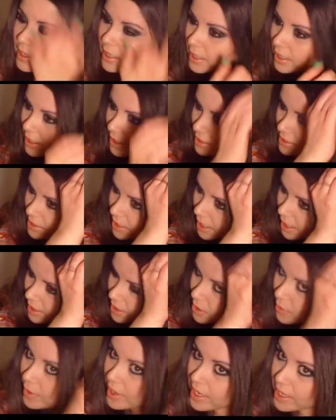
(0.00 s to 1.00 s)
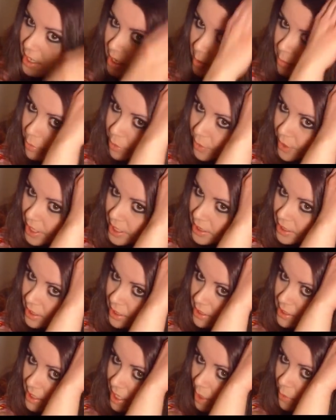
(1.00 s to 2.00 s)
is I go ahead and braid
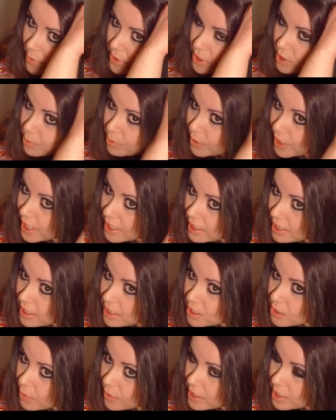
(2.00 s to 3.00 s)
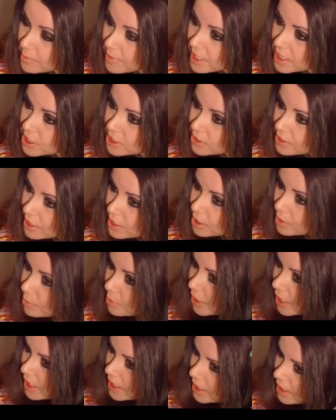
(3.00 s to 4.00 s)
this. And when you braid it, you want to make sure that you're
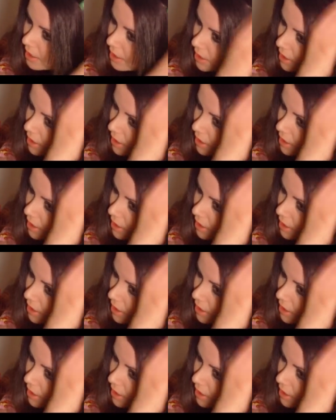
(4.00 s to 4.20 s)
braiding